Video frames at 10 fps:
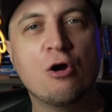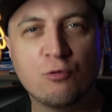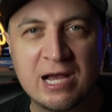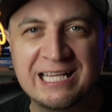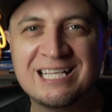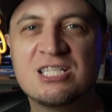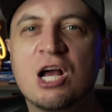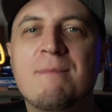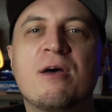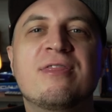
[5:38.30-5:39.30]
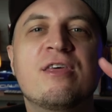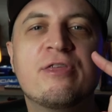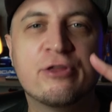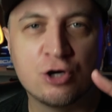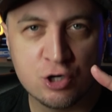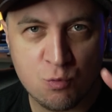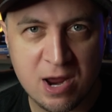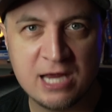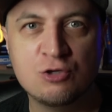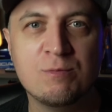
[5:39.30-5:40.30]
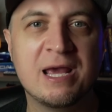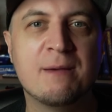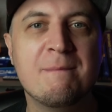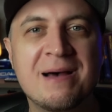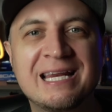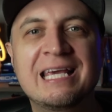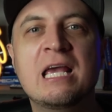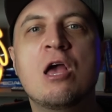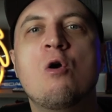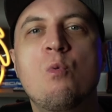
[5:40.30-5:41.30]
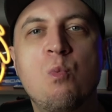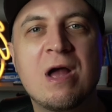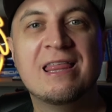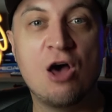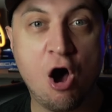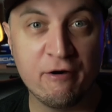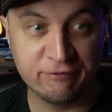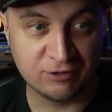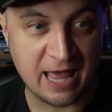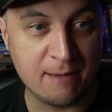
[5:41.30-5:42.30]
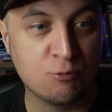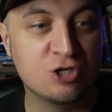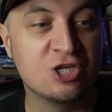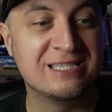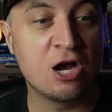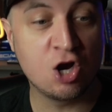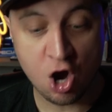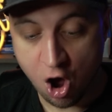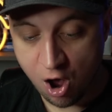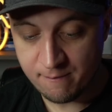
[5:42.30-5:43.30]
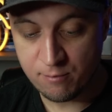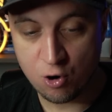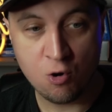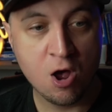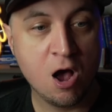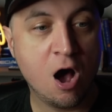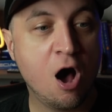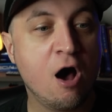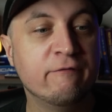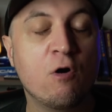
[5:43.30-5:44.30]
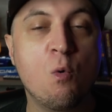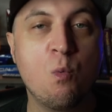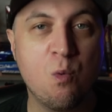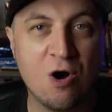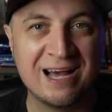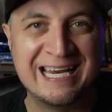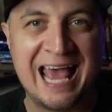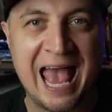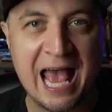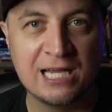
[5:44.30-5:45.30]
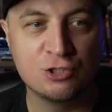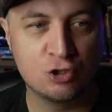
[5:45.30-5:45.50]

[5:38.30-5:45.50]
Alrighty, let's talk about the third way to make money with OfferLab, which is a combo of 1 and